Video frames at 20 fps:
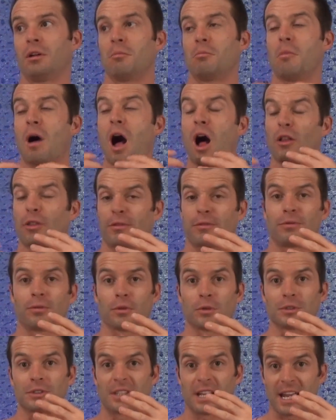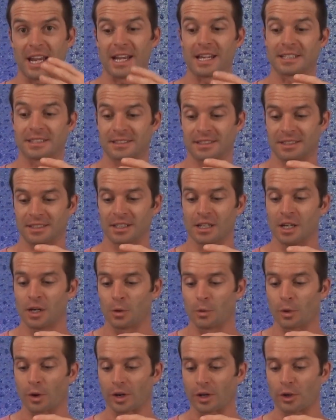mouthful taste,
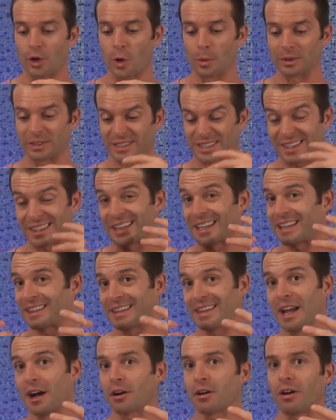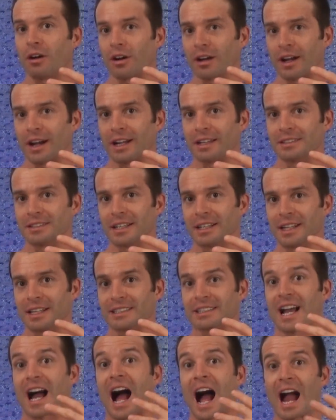where you almost think the alcohol content
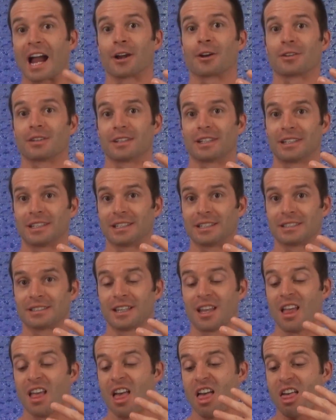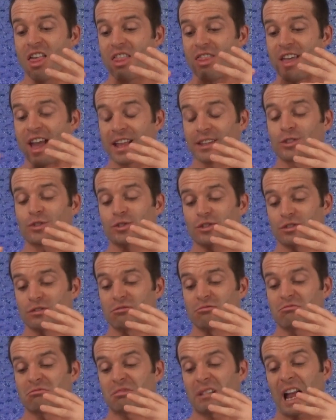is higher than it is. That's
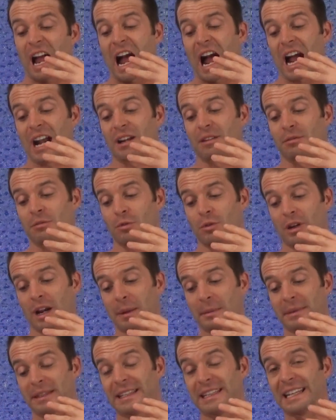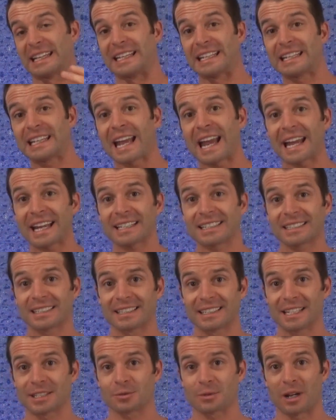kind of what I'm getting
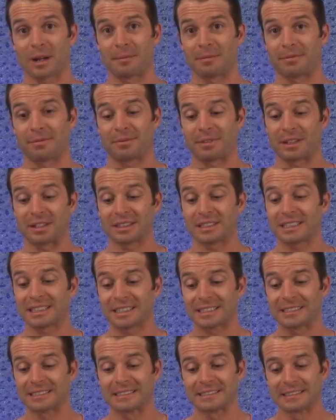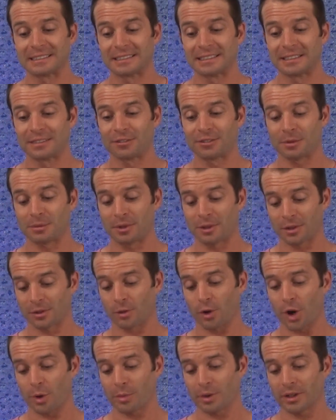at. That's what I'm feeling from the
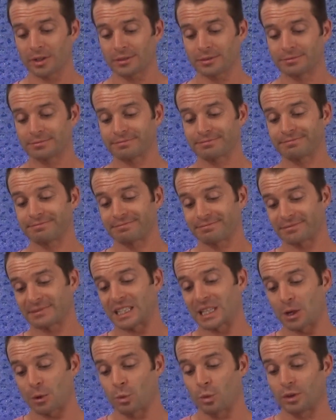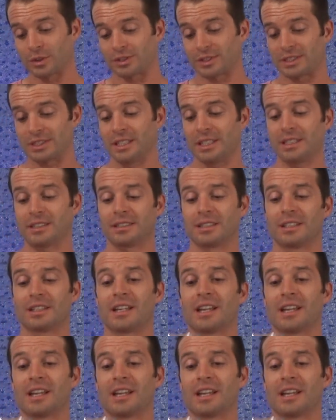aroma. We'll see.